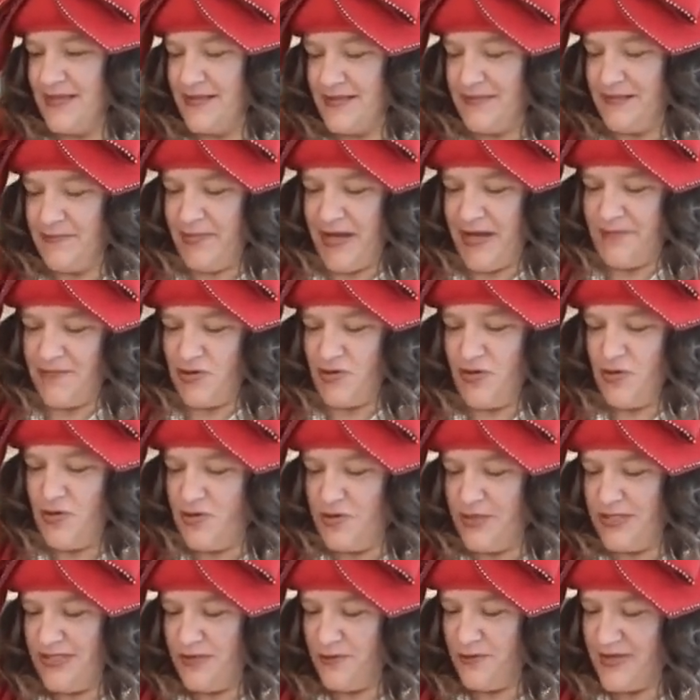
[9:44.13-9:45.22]
Pop goes
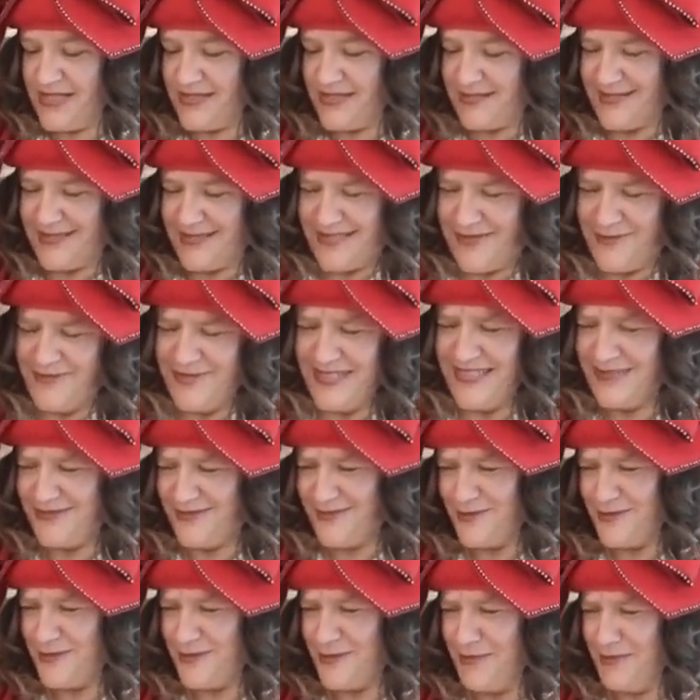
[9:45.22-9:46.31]
the weasel and the weasel
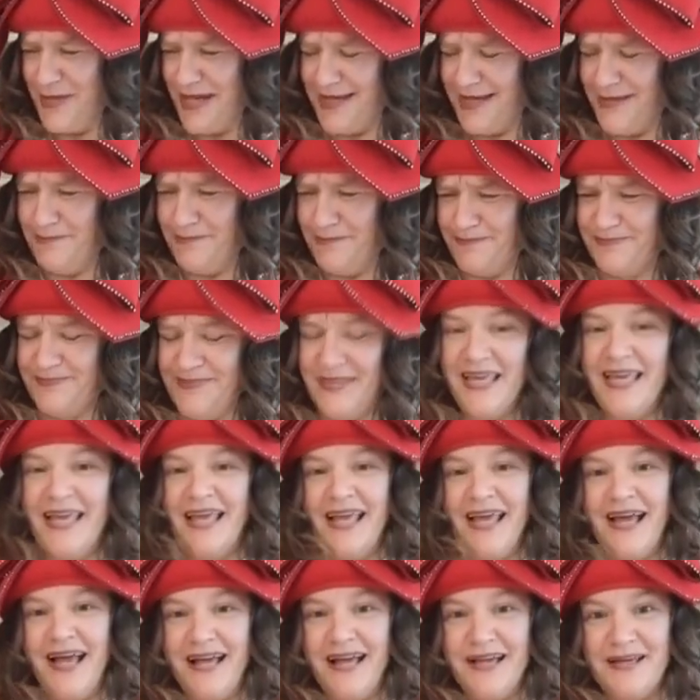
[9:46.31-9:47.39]
goes pop.
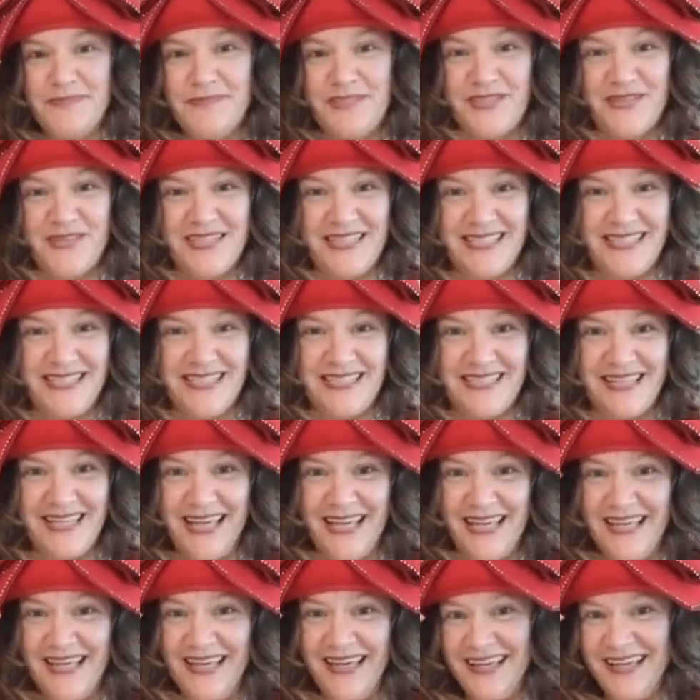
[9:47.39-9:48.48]
So this is
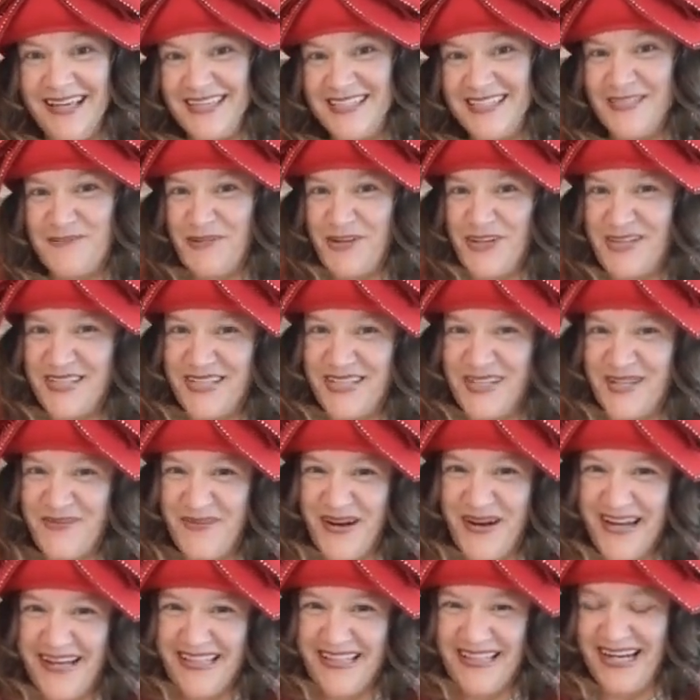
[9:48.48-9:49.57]
a sparkling
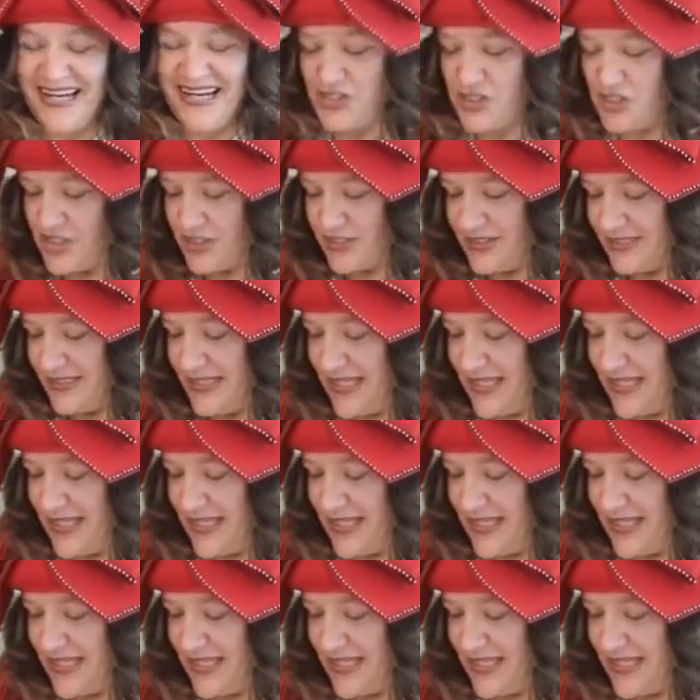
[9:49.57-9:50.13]
wine that I chilled